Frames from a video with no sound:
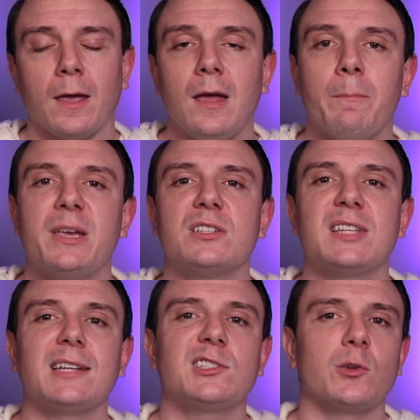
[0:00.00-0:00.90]
Because
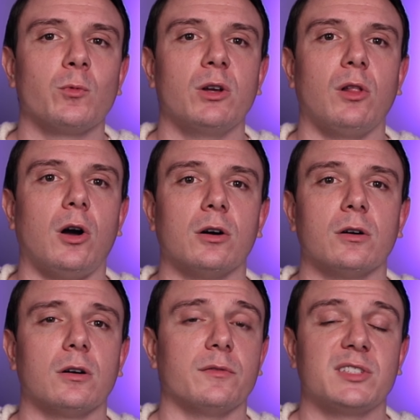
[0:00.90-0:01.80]
that's the real
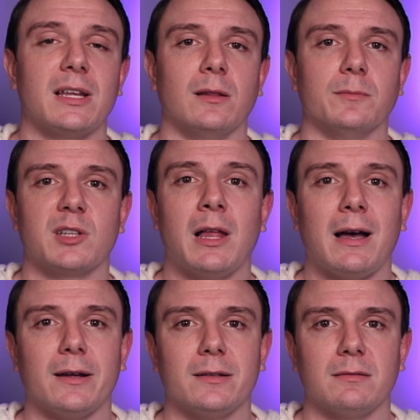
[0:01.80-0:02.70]
horror of Salem's
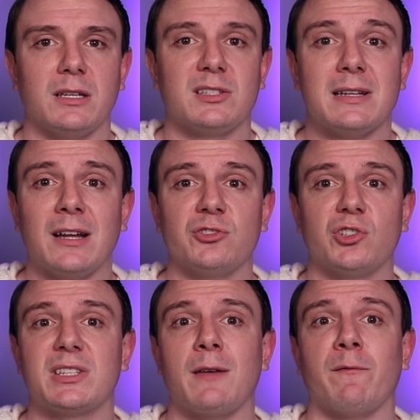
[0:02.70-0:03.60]
Lot. It's not
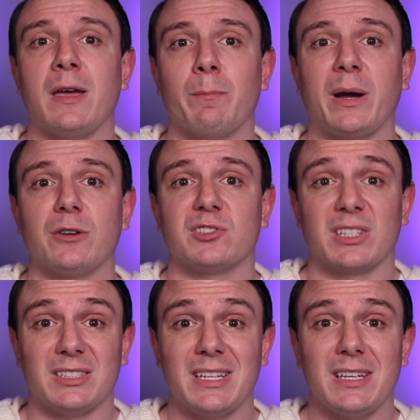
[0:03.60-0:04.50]
just that vampires
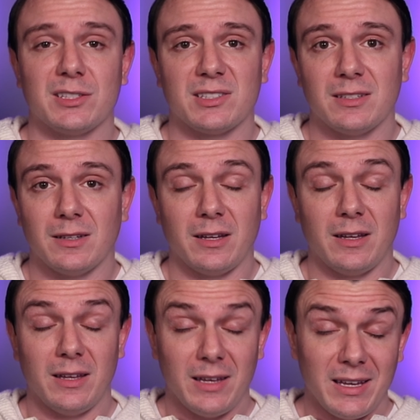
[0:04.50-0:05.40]
exist.
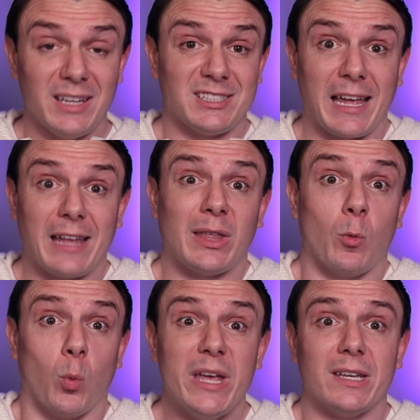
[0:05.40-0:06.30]
It's that they
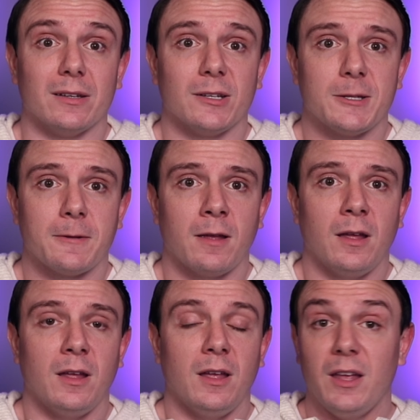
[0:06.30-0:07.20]
win.
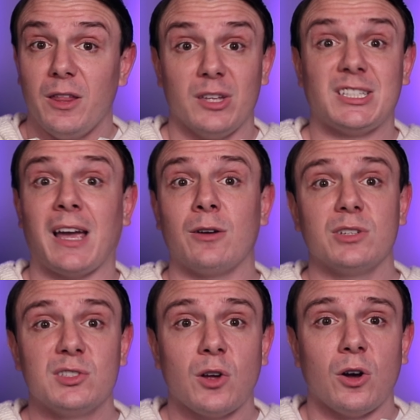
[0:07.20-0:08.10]
The town
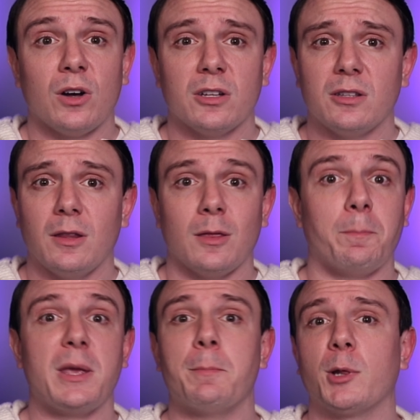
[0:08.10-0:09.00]
is gone. The
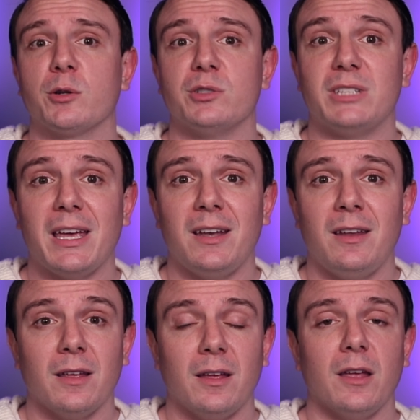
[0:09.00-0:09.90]
people are dead.
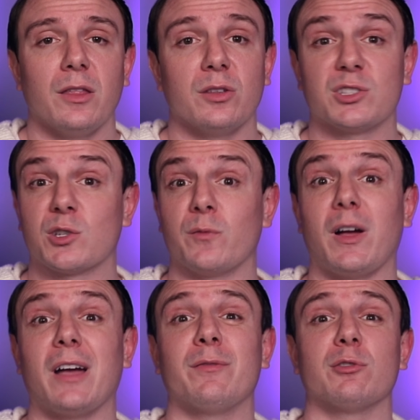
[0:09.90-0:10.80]
The
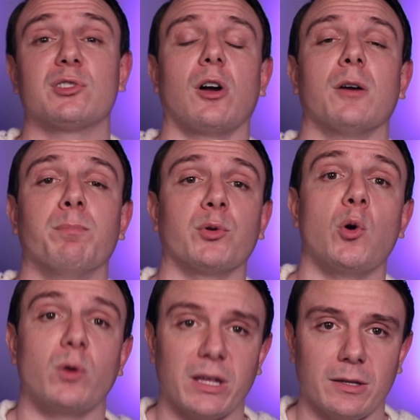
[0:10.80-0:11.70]
survivors are broken.